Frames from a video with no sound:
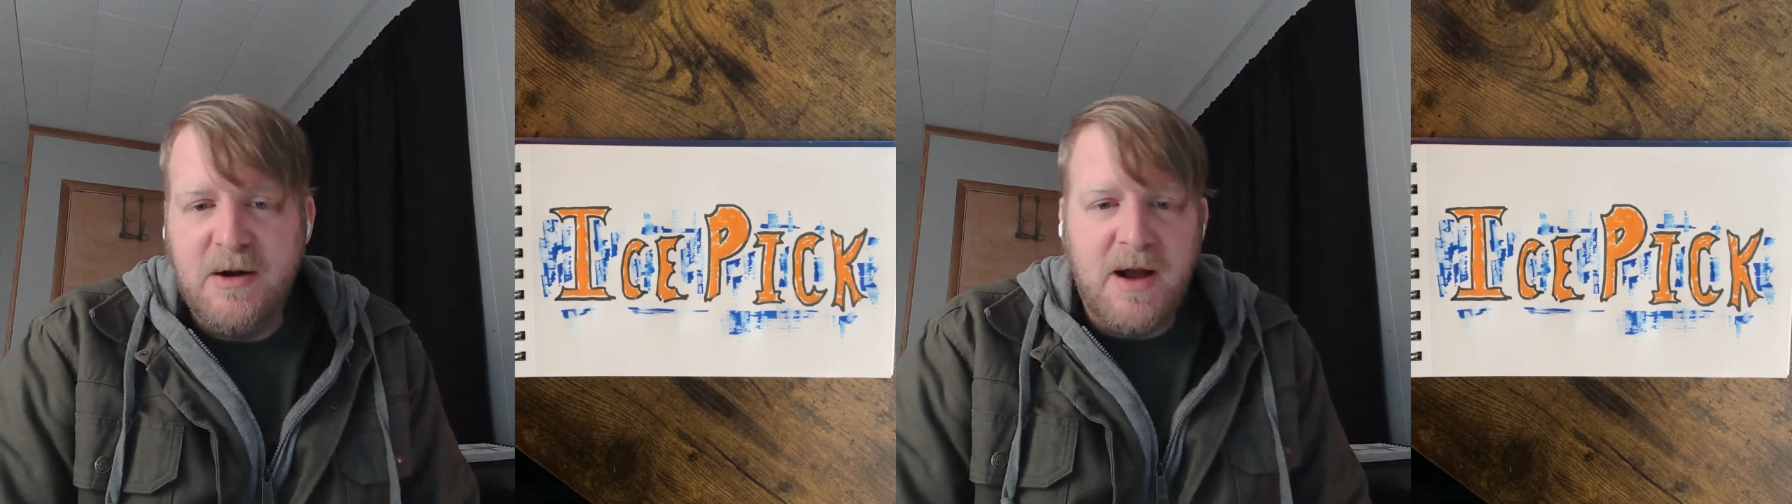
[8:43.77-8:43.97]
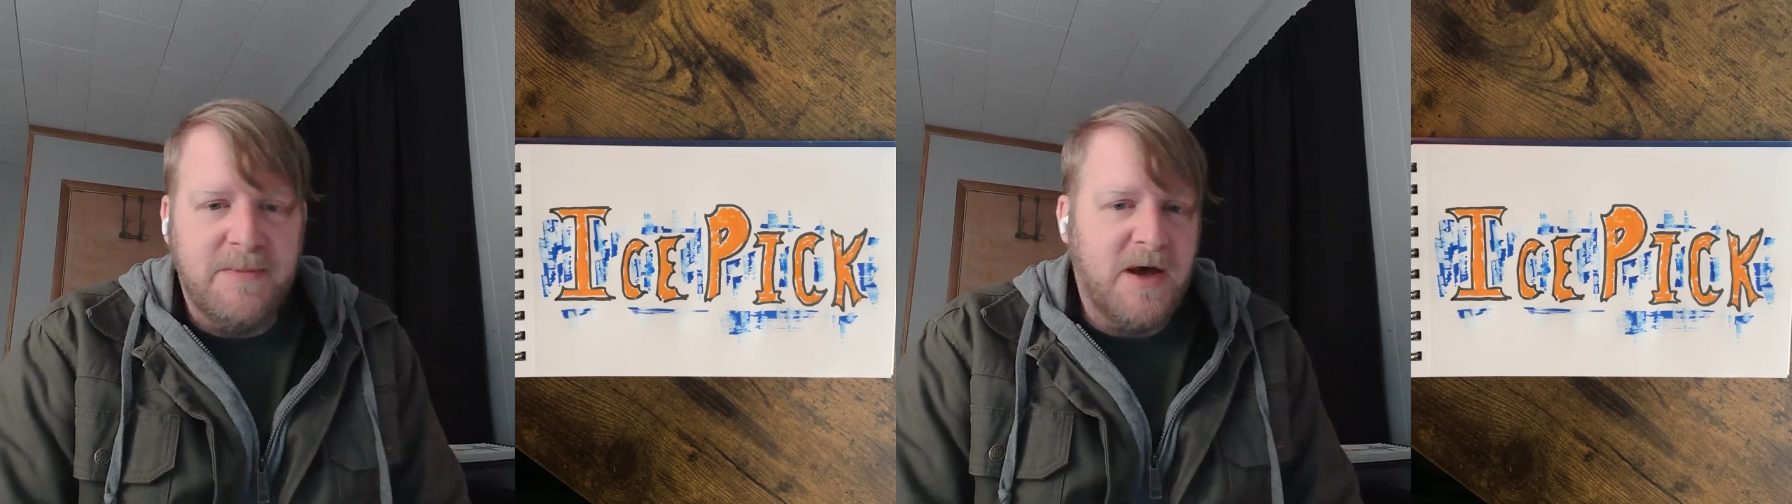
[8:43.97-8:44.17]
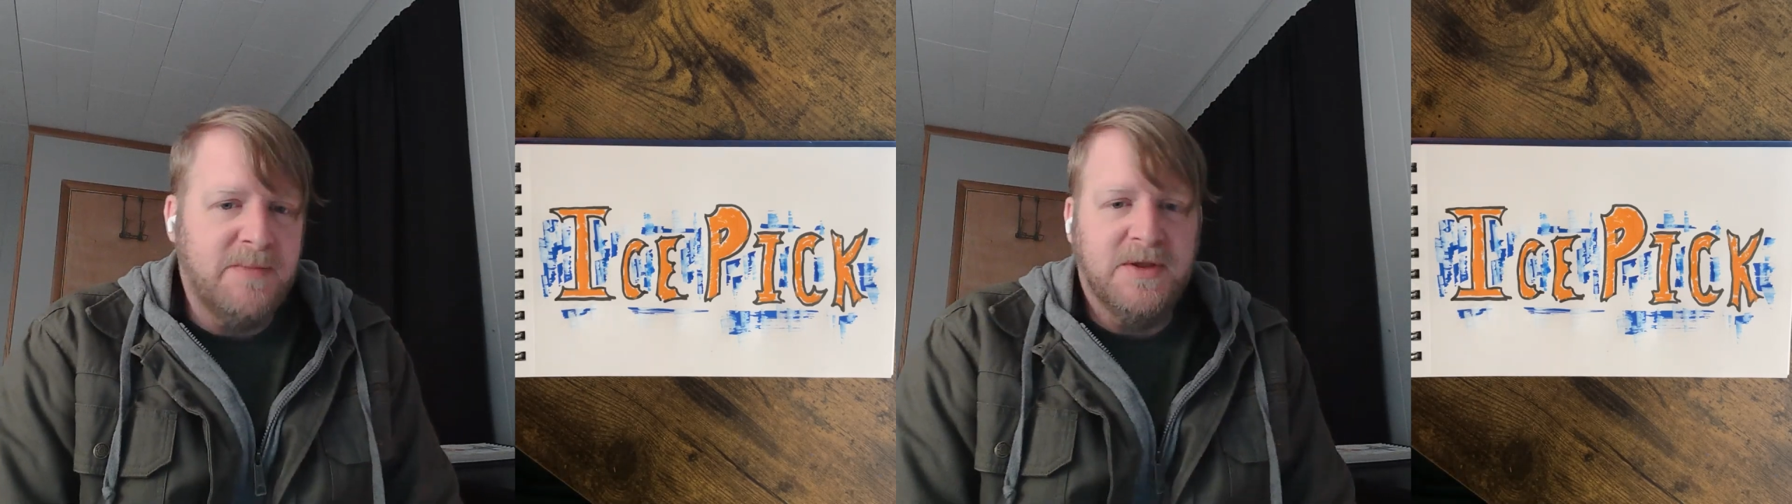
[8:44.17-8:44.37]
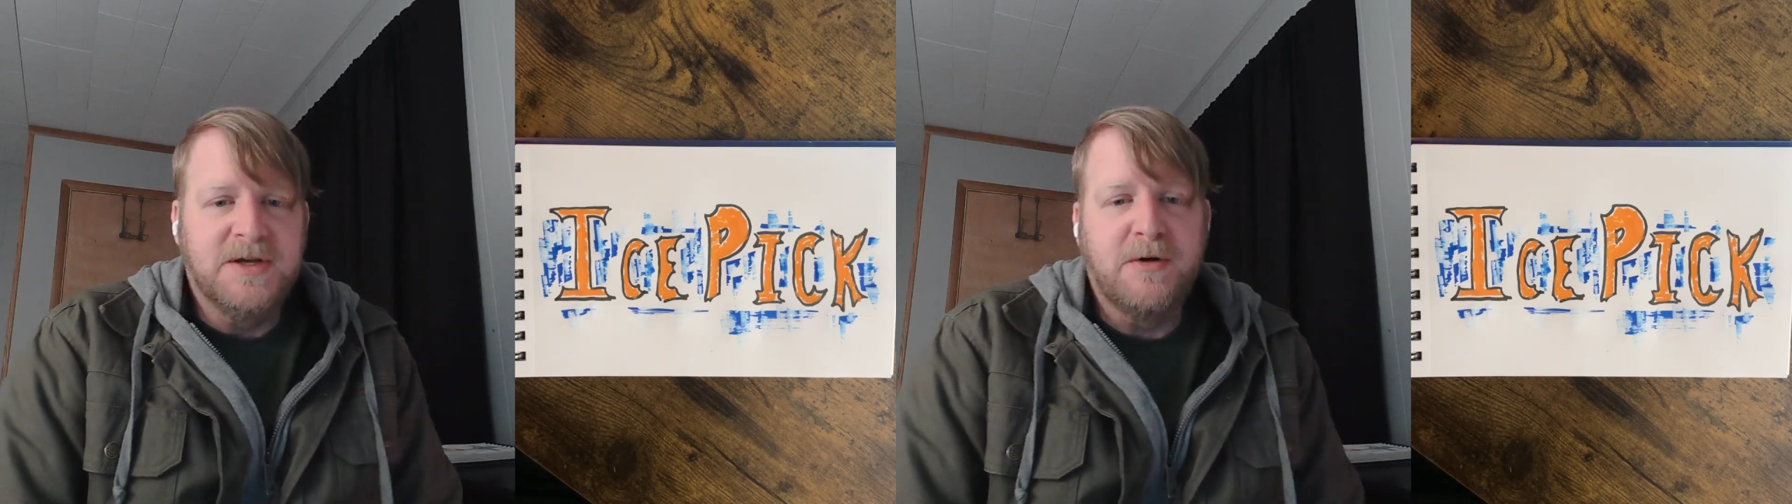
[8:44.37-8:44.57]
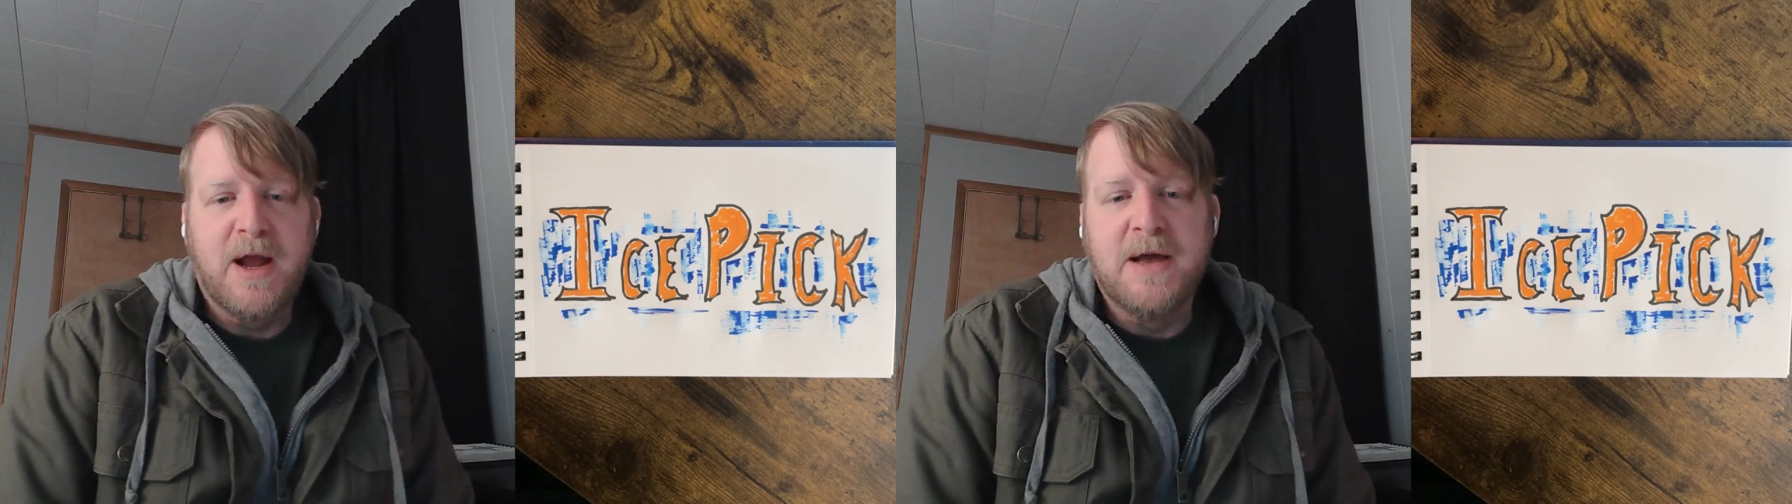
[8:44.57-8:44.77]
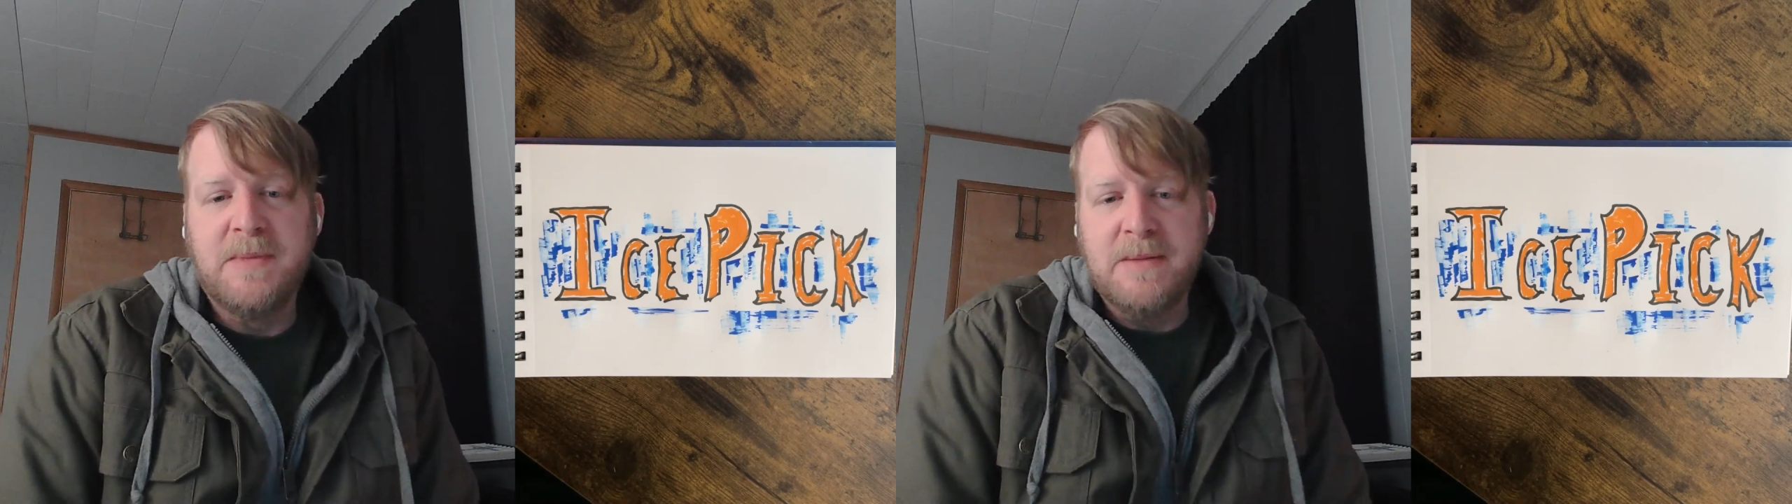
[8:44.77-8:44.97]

I'm not Billy Graham.